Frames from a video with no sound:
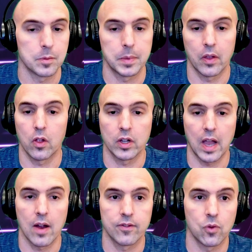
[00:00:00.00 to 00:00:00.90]
be on the
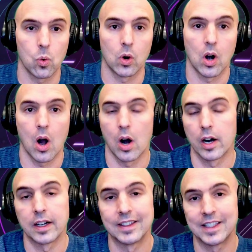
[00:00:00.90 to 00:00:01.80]
lookout for
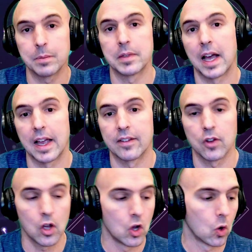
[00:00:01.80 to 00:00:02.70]
our deep dive
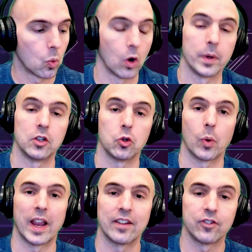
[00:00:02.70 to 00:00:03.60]
where we do
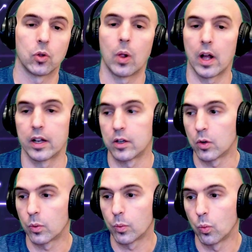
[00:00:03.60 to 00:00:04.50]
a full-on
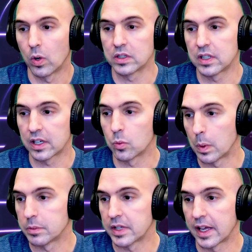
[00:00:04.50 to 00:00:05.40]
one-click
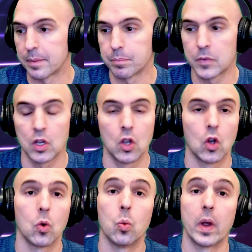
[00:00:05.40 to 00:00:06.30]
website
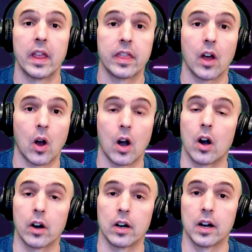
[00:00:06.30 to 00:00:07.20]
with
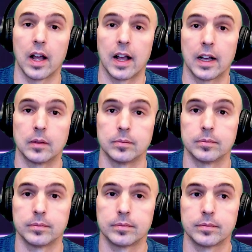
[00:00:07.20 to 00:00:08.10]
our um,
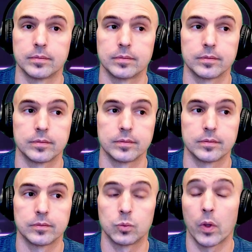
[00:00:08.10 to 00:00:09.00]

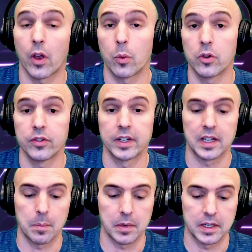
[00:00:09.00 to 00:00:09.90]
with our roofing
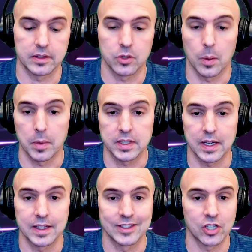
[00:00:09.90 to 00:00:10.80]
company. So I'm
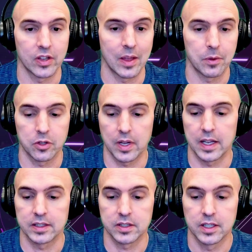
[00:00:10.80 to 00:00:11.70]
excited to share that with you
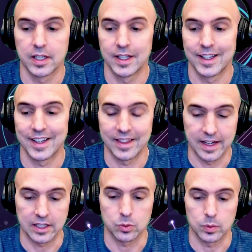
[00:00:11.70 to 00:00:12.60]
guys in the
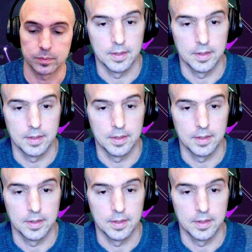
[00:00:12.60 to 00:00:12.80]
next one.